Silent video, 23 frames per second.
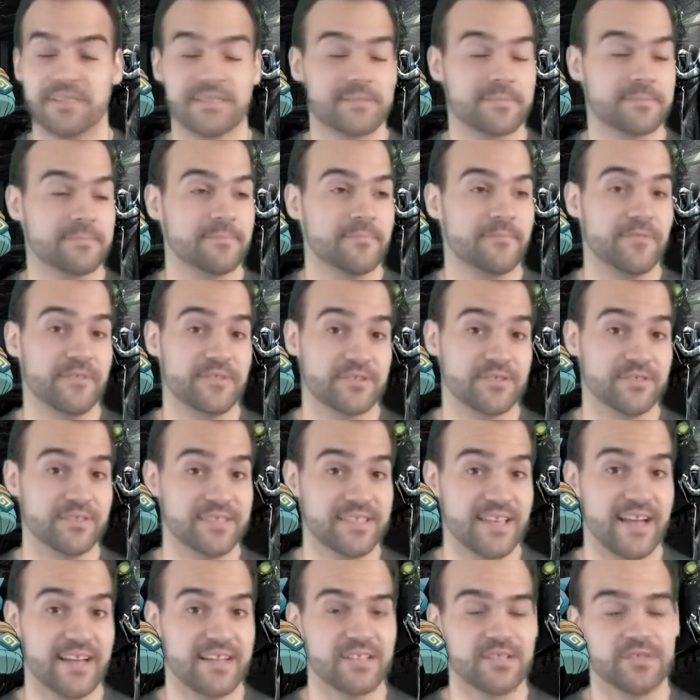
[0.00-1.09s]
but its physical
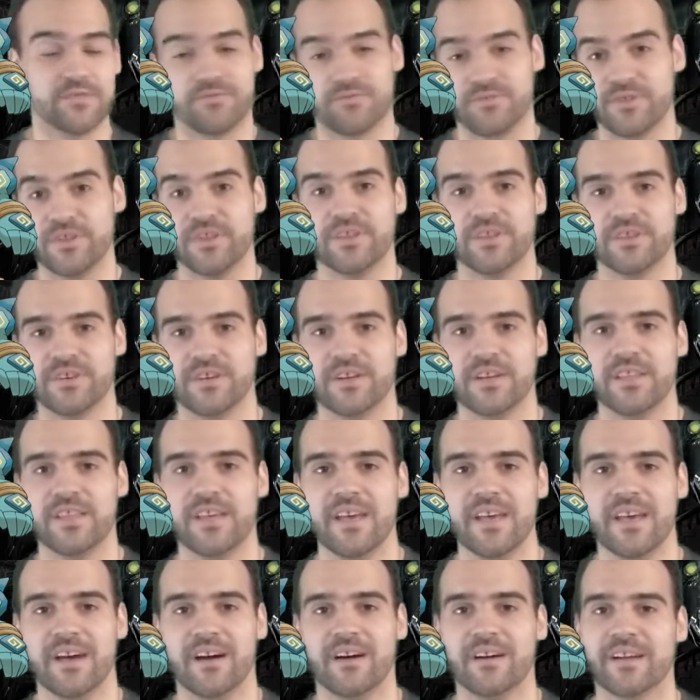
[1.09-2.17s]
attack is really good.